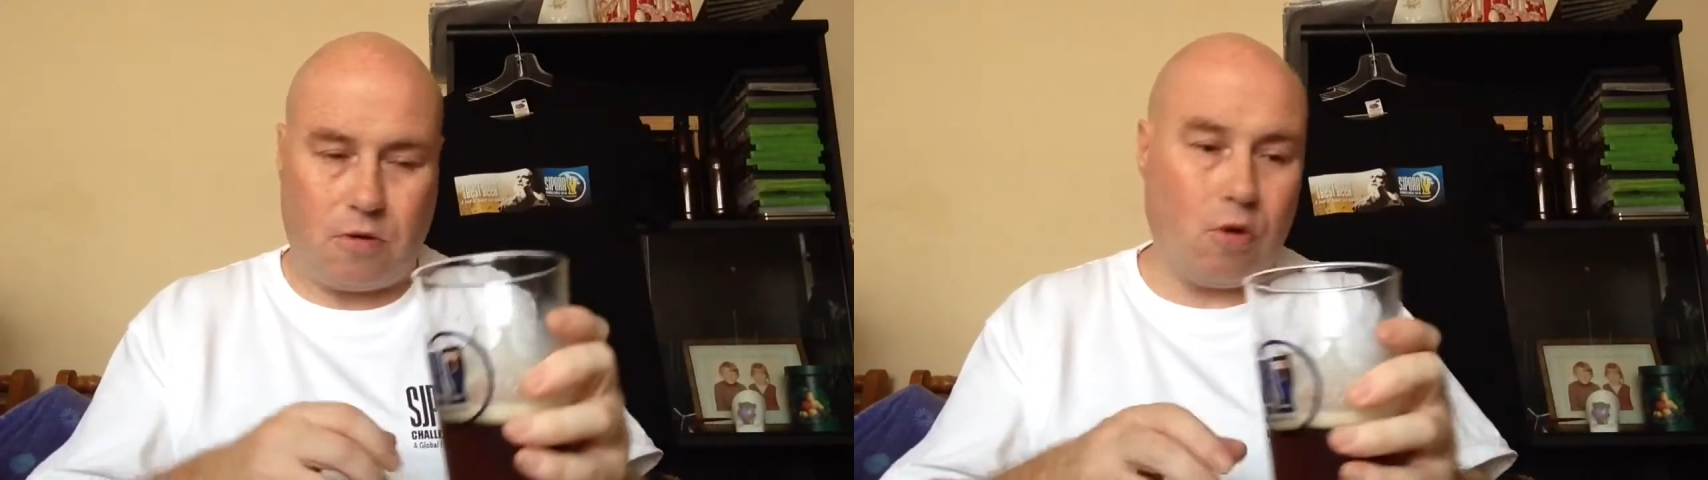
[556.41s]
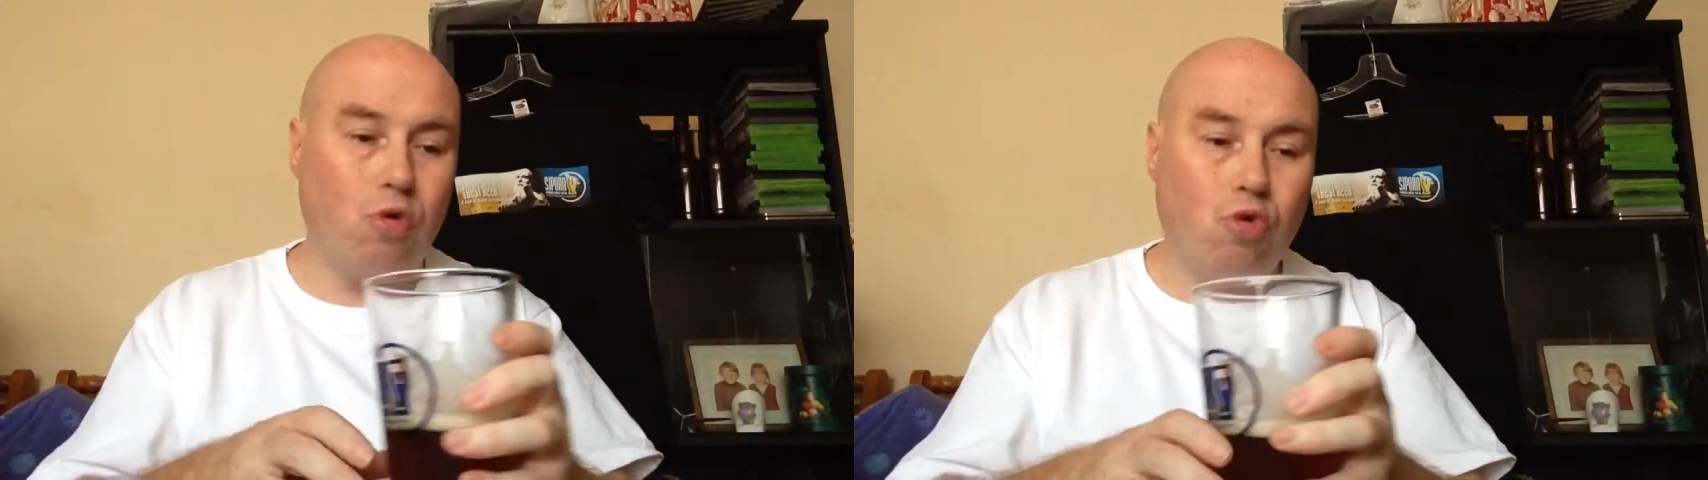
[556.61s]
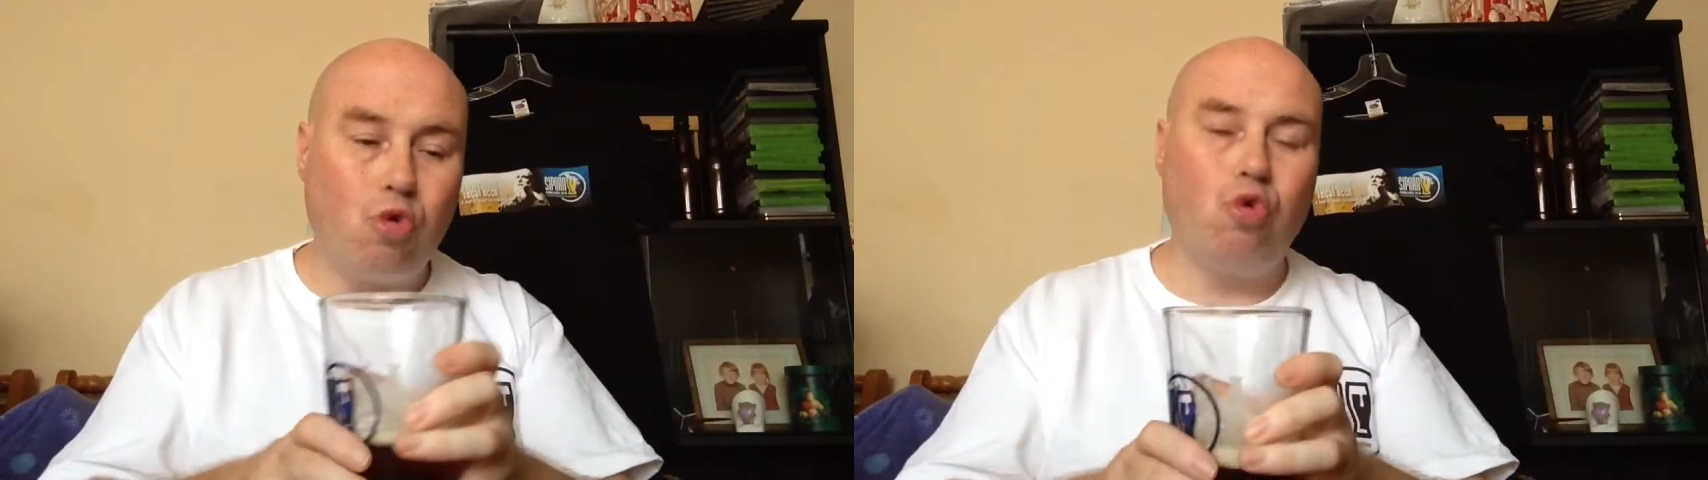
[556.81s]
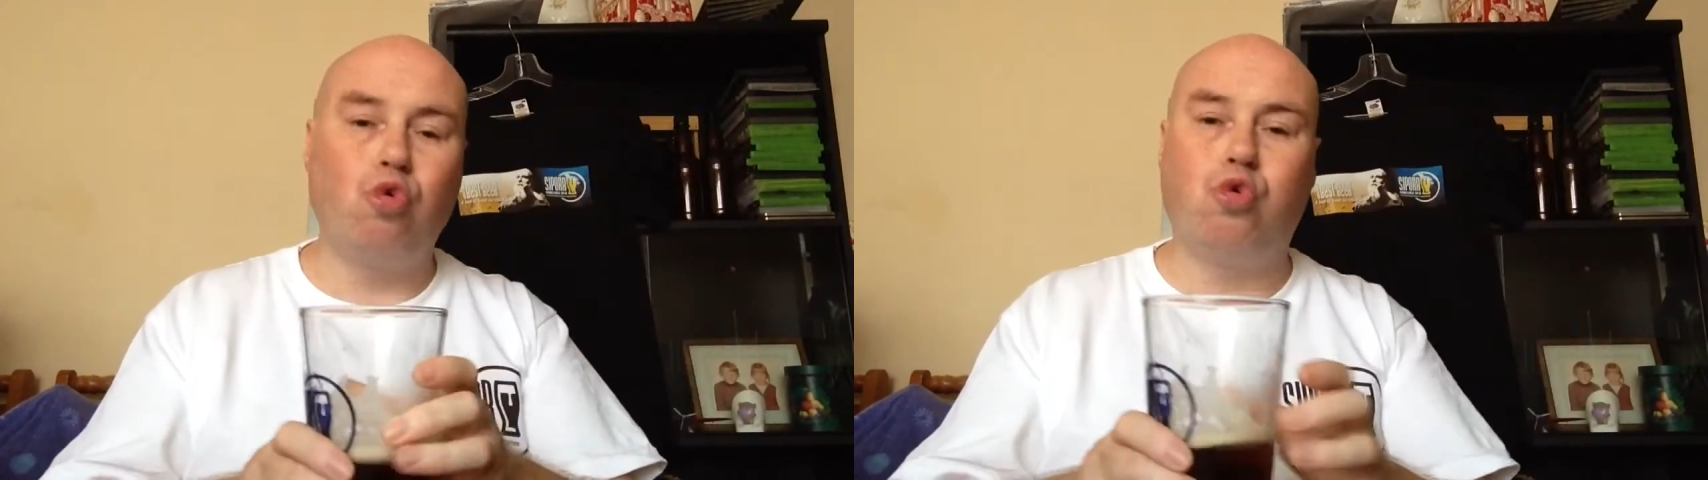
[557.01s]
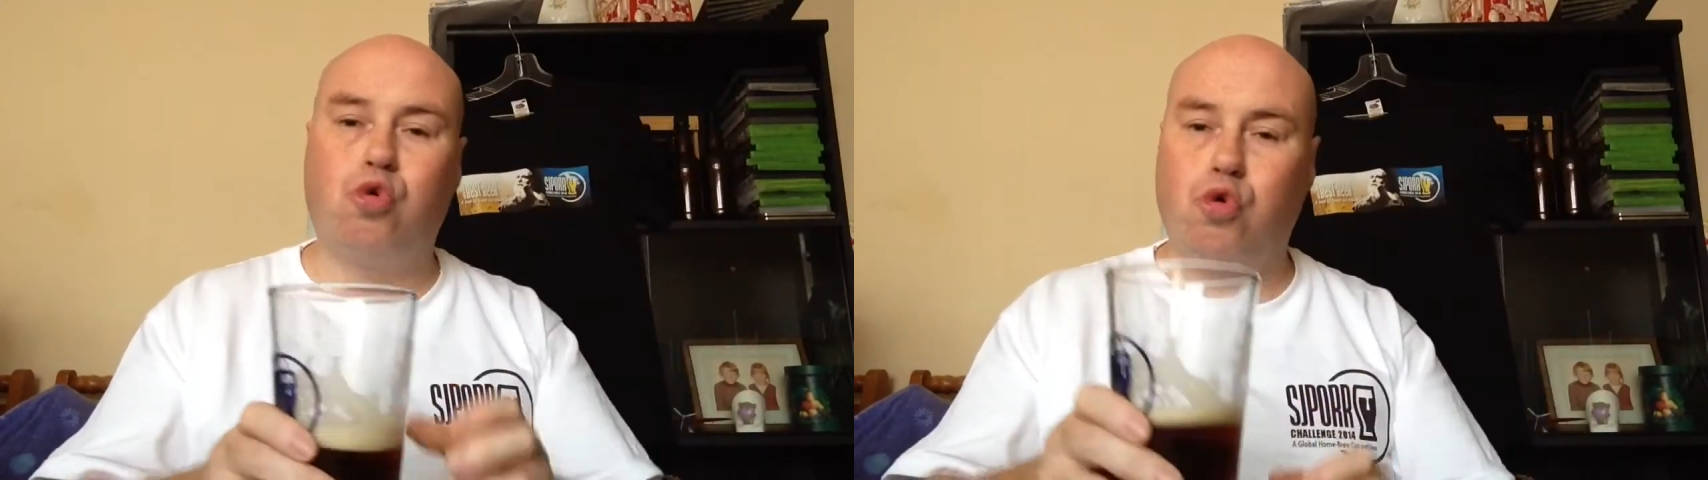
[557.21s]

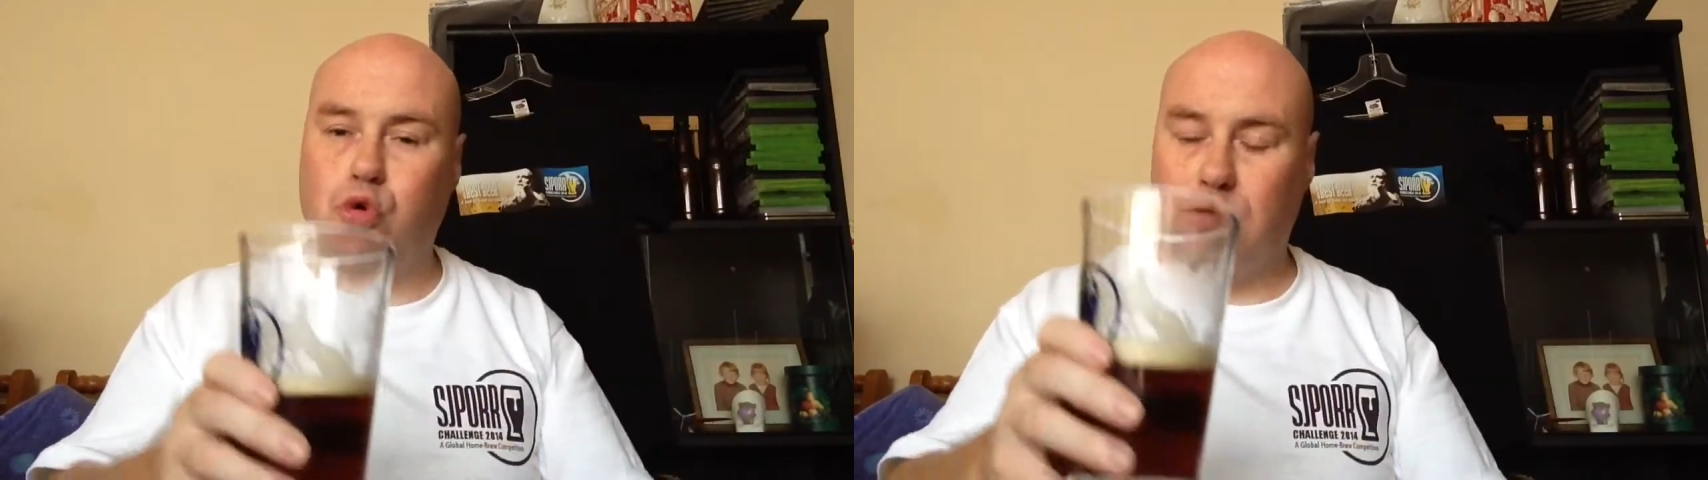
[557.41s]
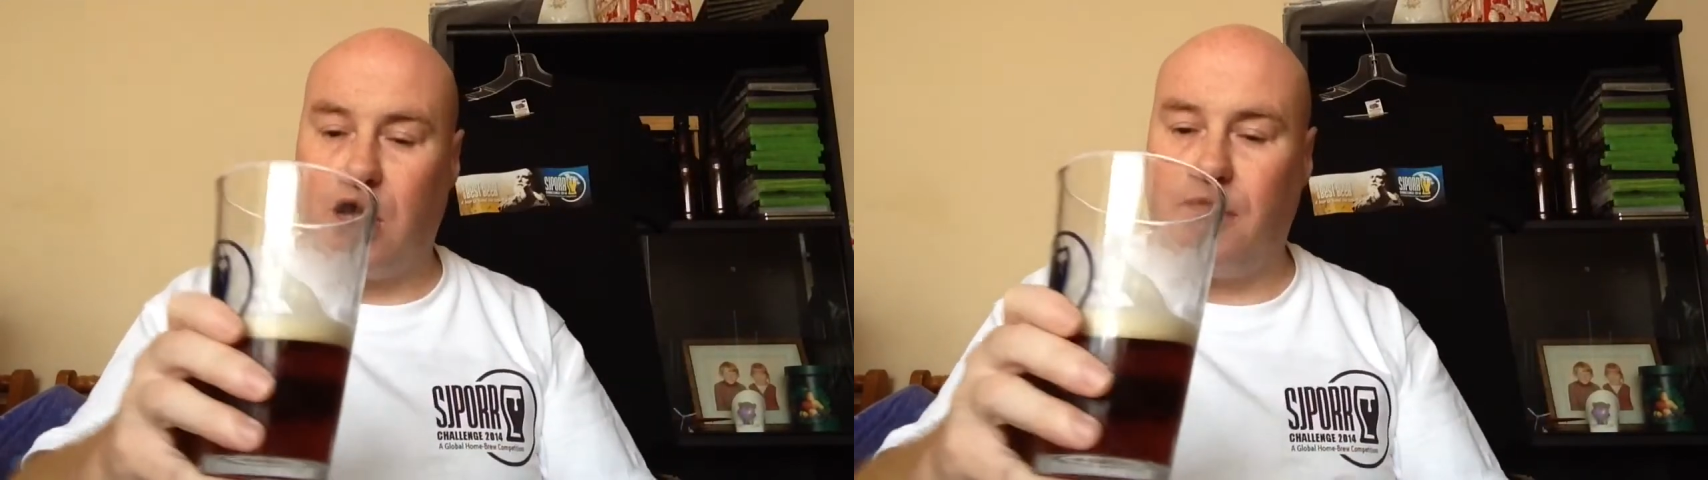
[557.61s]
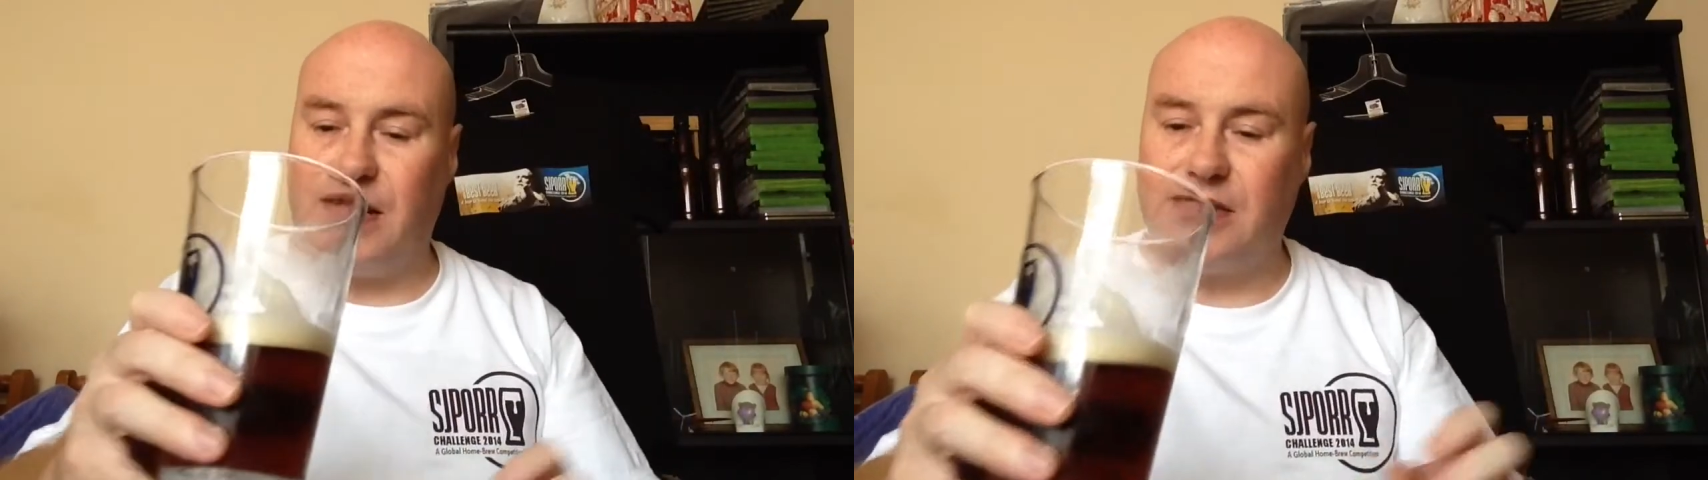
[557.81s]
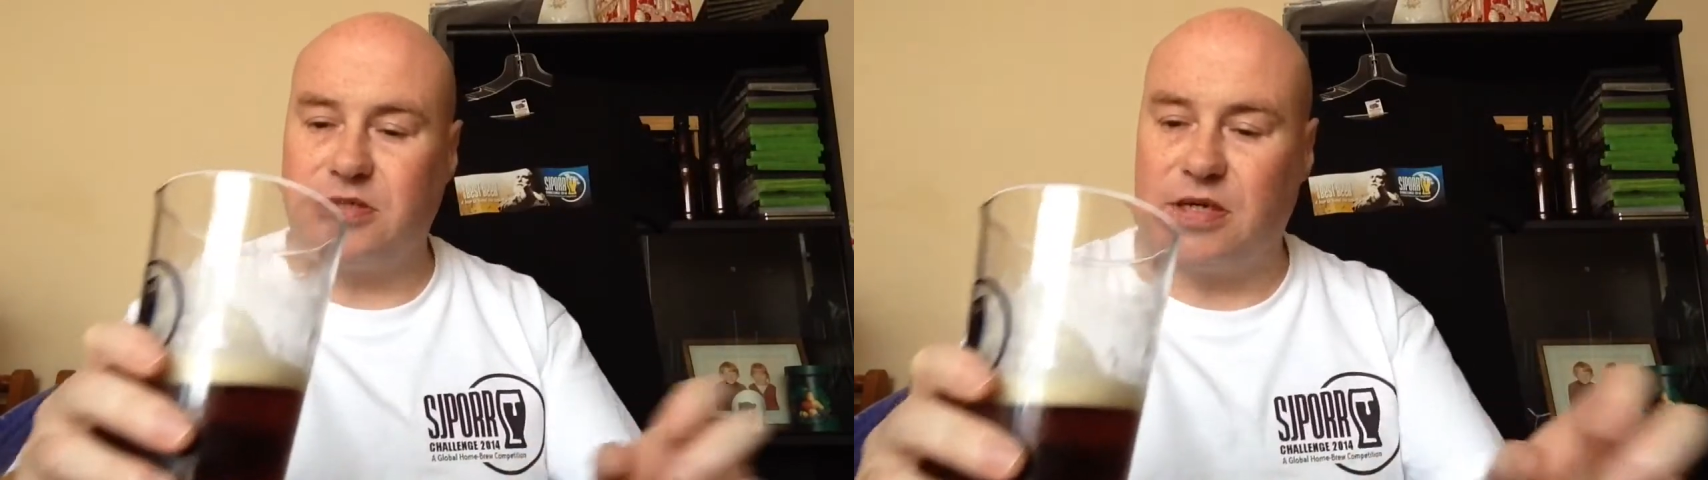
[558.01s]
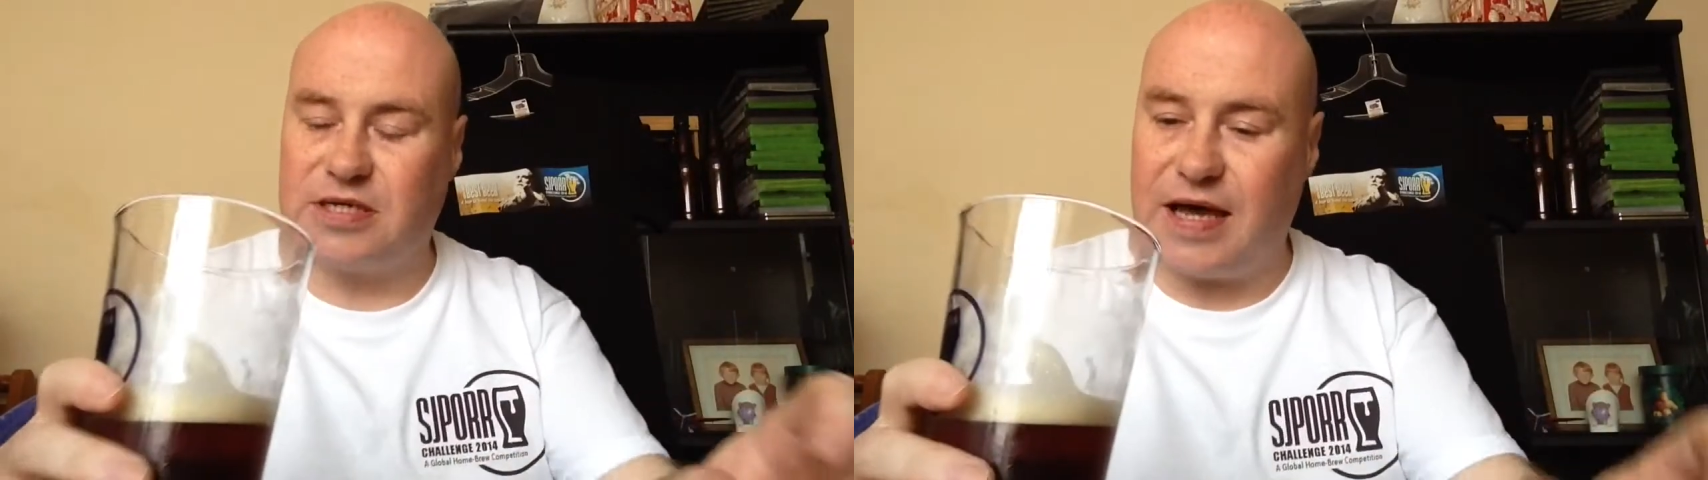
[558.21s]

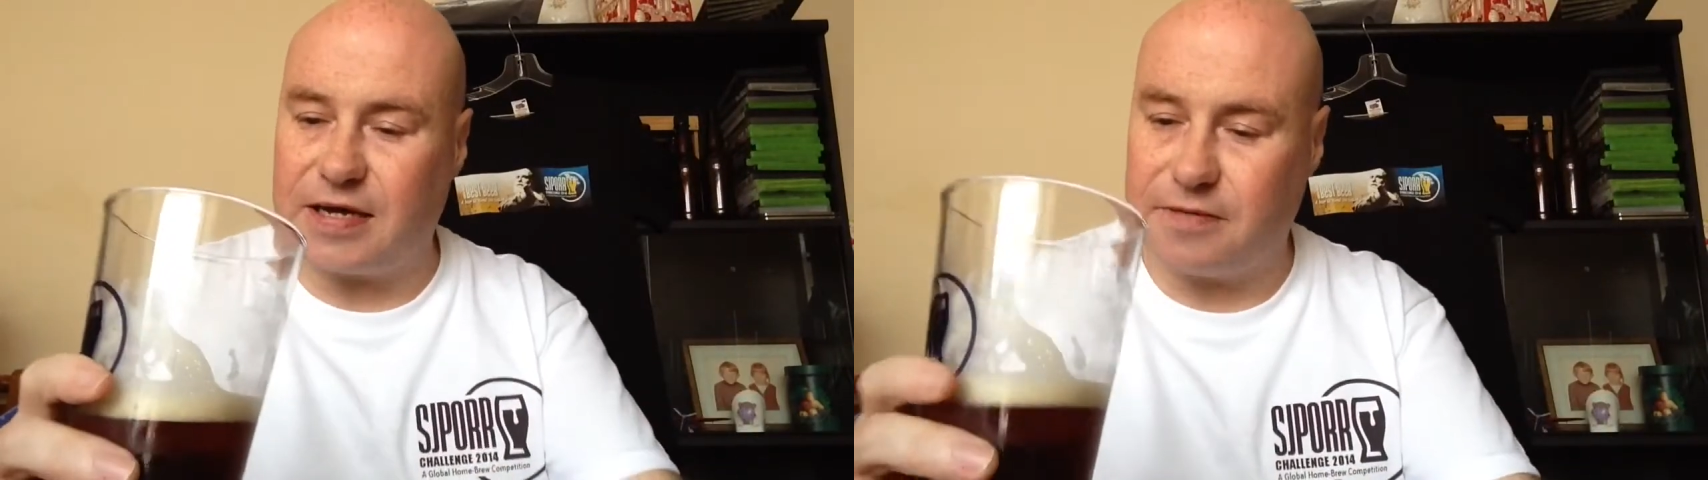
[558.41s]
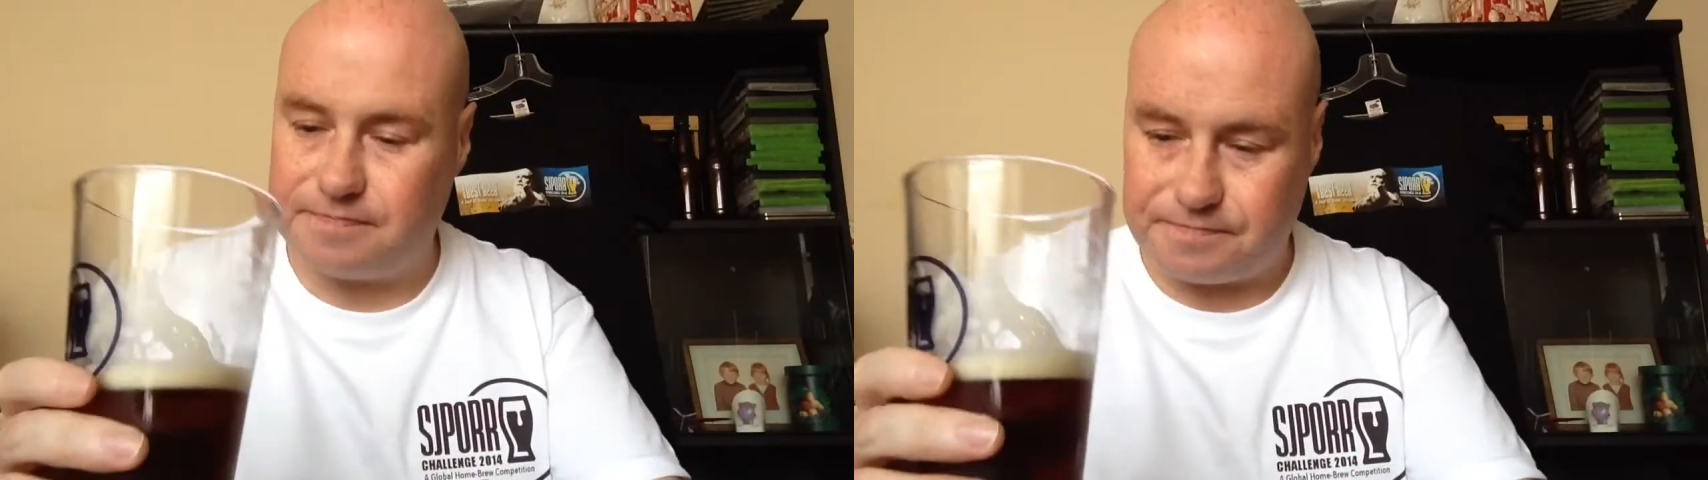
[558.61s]
carbonation attack.